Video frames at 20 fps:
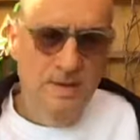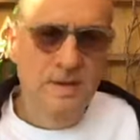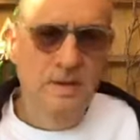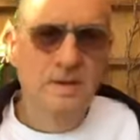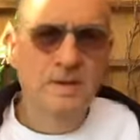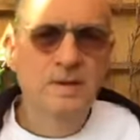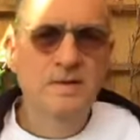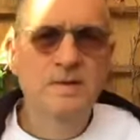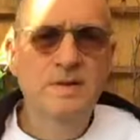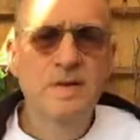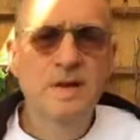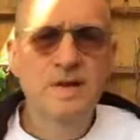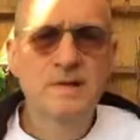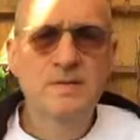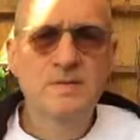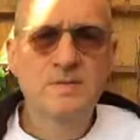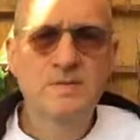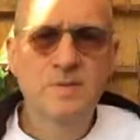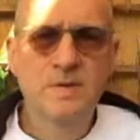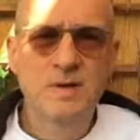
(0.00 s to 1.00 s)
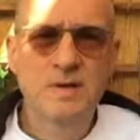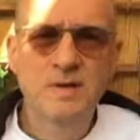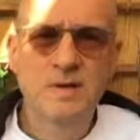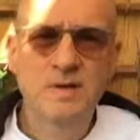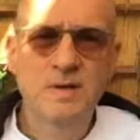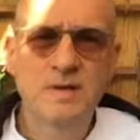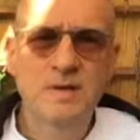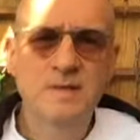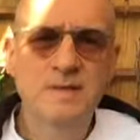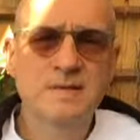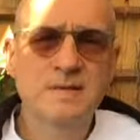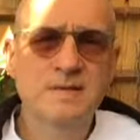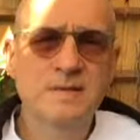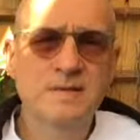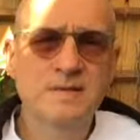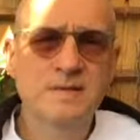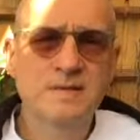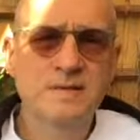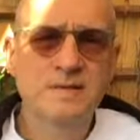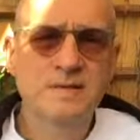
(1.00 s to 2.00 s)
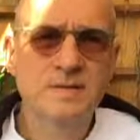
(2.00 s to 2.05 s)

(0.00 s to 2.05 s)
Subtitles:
that? The next one is